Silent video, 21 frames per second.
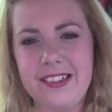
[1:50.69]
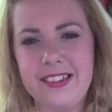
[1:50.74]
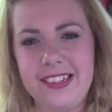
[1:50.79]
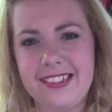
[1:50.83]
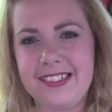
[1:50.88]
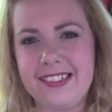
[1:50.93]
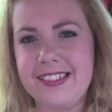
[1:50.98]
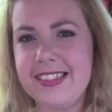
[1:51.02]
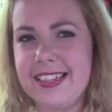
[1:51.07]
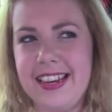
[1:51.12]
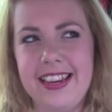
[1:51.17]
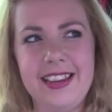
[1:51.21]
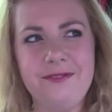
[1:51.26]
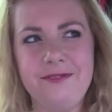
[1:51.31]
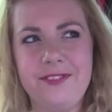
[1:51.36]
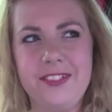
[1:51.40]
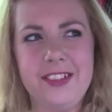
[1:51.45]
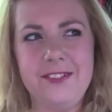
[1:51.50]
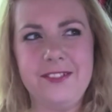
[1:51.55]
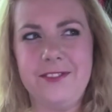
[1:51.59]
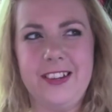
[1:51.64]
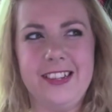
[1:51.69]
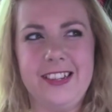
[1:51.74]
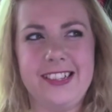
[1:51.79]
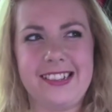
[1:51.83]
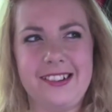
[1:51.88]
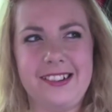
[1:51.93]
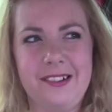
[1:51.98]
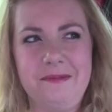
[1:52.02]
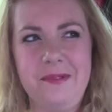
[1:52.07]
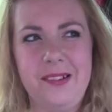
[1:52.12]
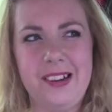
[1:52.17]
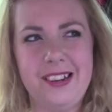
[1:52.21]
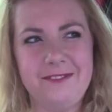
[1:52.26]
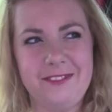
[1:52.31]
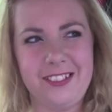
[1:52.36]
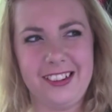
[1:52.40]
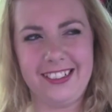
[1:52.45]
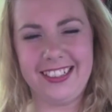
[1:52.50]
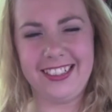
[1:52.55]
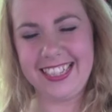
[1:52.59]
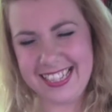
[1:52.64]
I didn't sleep for the first couple
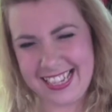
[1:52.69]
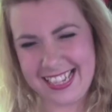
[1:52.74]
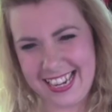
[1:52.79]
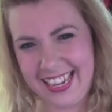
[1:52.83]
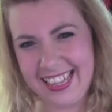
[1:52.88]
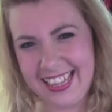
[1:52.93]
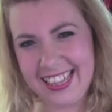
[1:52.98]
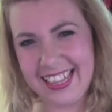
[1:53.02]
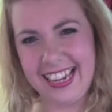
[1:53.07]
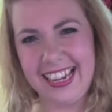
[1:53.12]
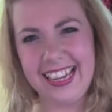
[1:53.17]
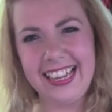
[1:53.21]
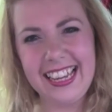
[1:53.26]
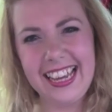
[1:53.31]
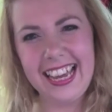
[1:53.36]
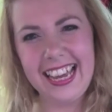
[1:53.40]
of nights either.